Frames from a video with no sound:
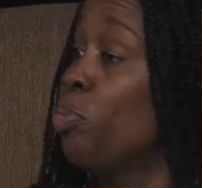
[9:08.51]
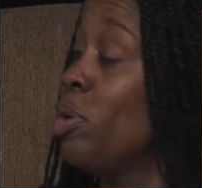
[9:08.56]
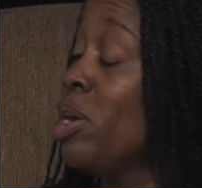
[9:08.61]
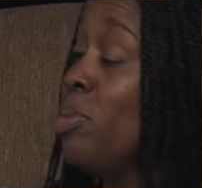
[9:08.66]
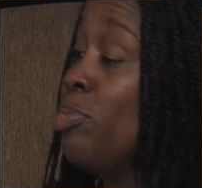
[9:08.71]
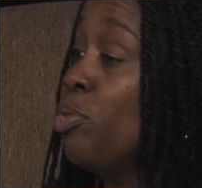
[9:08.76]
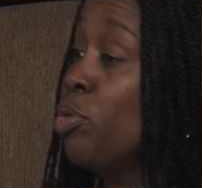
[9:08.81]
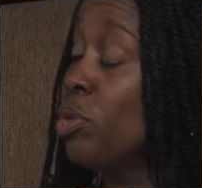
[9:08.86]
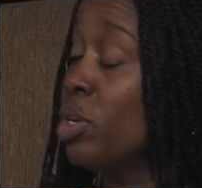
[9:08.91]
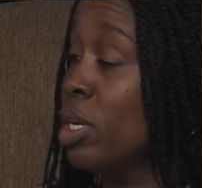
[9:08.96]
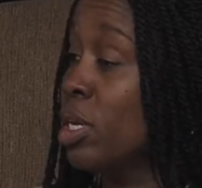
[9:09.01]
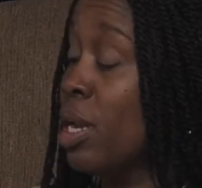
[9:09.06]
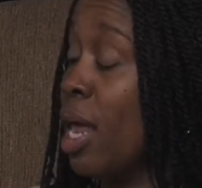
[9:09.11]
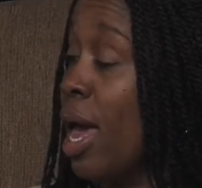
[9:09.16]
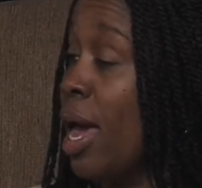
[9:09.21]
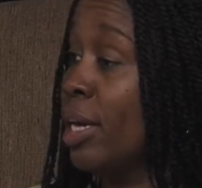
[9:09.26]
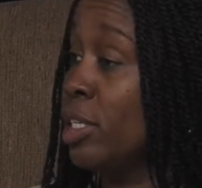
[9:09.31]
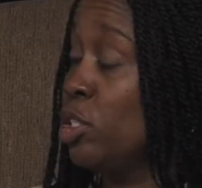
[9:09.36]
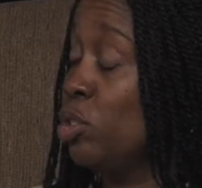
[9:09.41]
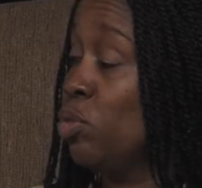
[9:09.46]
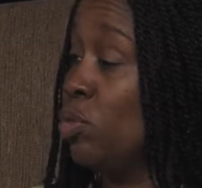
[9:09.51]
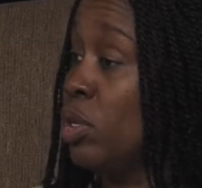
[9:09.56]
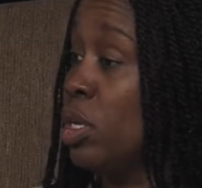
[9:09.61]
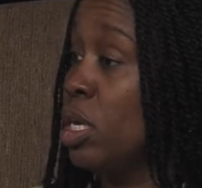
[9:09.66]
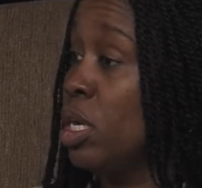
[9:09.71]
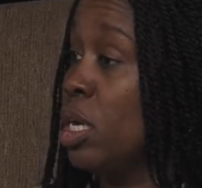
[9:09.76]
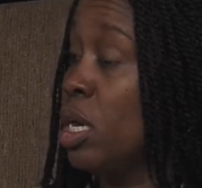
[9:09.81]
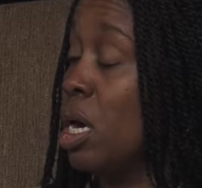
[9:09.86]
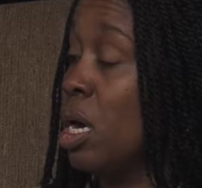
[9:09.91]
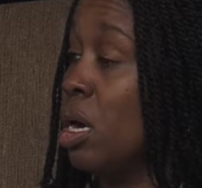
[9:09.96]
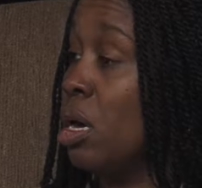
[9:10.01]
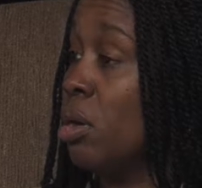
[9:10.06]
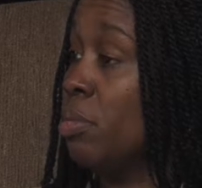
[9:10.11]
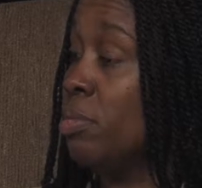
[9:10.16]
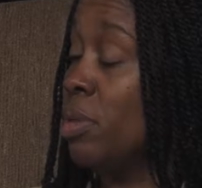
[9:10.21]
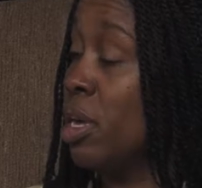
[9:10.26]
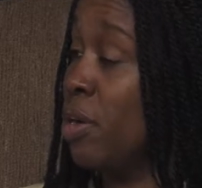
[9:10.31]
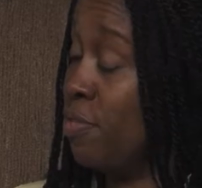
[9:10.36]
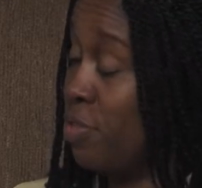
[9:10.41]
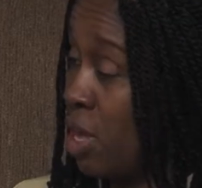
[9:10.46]
people can actually,
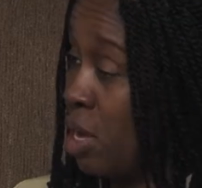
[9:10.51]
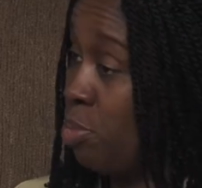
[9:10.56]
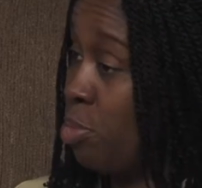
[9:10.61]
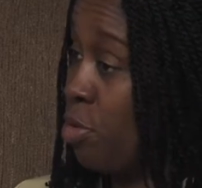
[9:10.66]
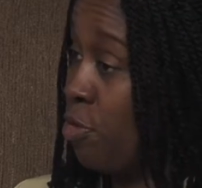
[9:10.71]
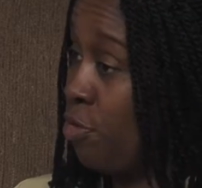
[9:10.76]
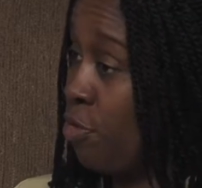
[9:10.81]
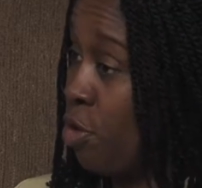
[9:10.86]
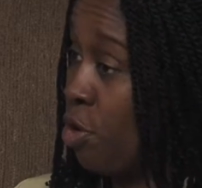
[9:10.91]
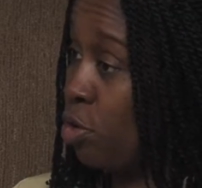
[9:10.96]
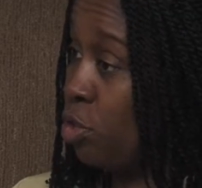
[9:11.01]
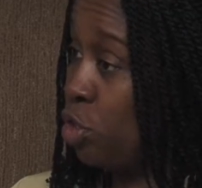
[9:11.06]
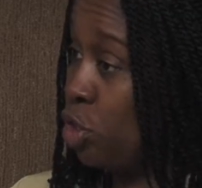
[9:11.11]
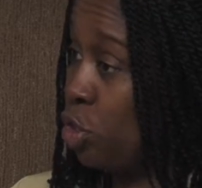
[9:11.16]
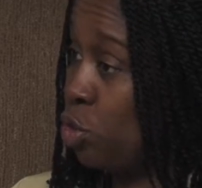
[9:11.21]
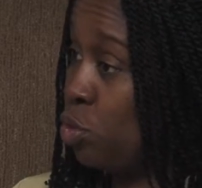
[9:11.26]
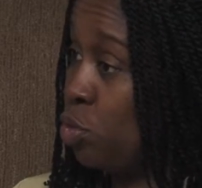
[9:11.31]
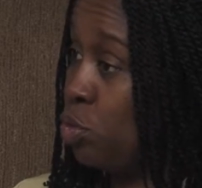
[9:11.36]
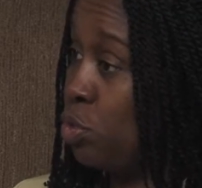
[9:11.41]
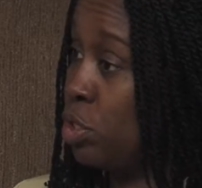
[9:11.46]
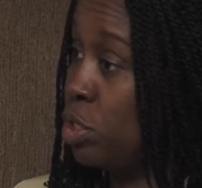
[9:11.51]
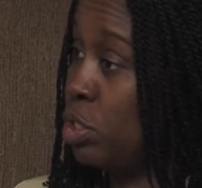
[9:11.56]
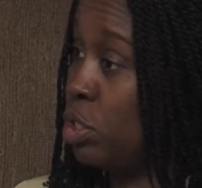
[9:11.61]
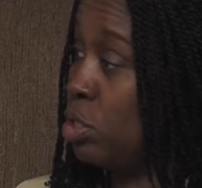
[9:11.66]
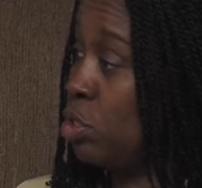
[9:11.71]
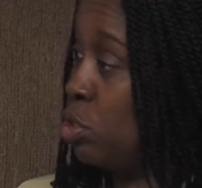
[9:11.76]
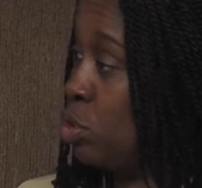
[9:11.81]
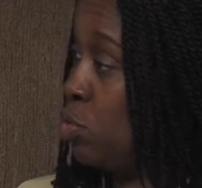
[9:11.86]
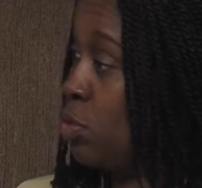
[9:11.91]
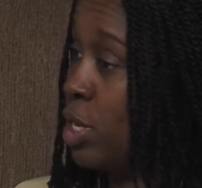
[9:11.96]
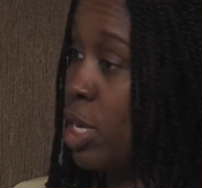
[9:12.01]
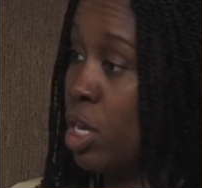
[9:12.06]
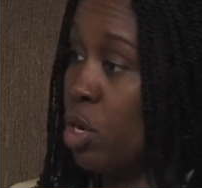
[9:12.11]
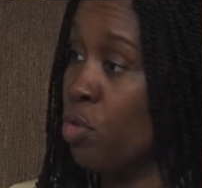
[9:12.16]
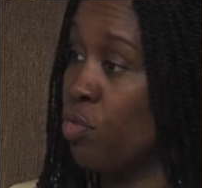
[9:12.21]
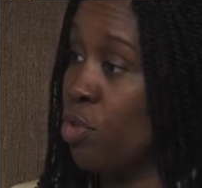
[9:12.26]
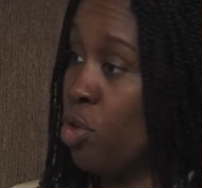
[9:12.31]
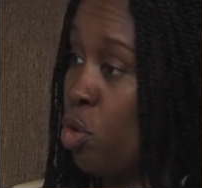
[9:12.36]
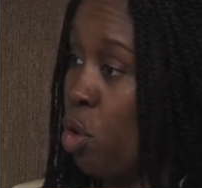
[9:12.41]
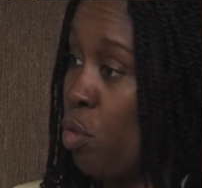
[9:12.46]
um, if they prefer, choose to do an
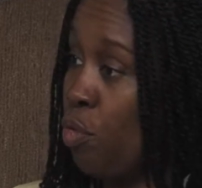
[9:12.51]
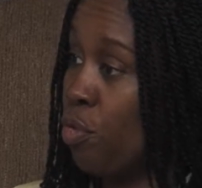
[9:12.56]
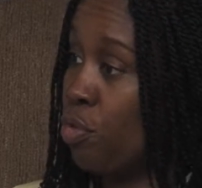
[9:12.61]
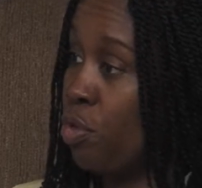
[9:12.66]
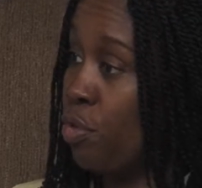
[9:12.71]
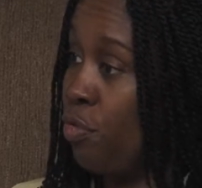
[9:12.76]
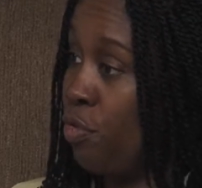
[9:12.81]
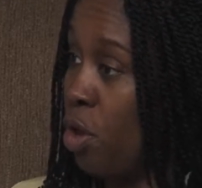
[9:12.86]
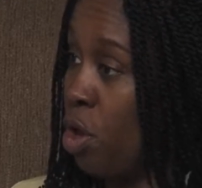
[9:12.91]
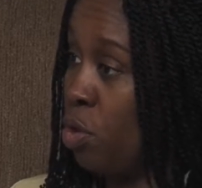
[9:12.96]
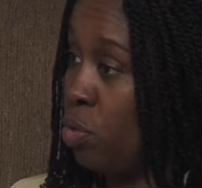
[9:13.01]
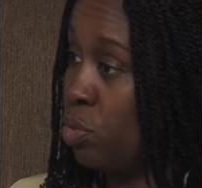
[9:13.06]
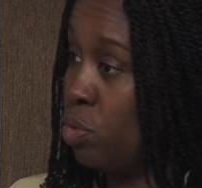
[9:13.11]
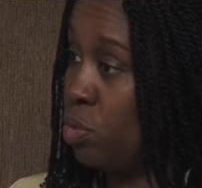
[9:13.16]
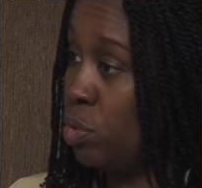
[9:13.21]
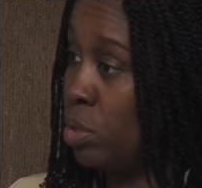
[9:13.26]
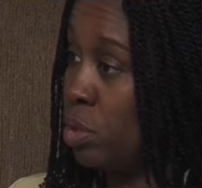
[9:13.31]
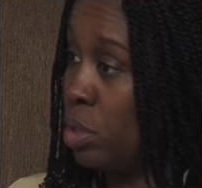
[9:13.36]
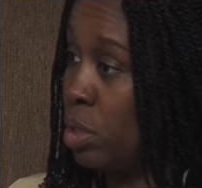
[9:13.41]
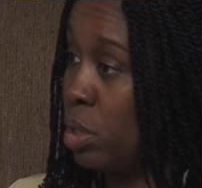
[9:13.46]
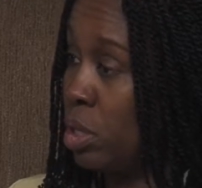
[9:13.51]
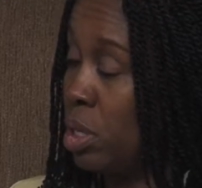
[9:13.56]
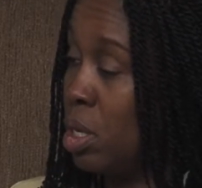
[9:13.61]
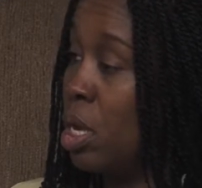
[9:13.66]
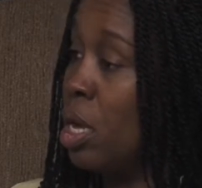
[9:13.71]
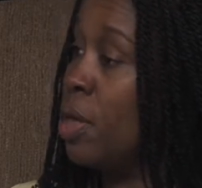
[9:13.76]
interview over the phone. Most certainly, right.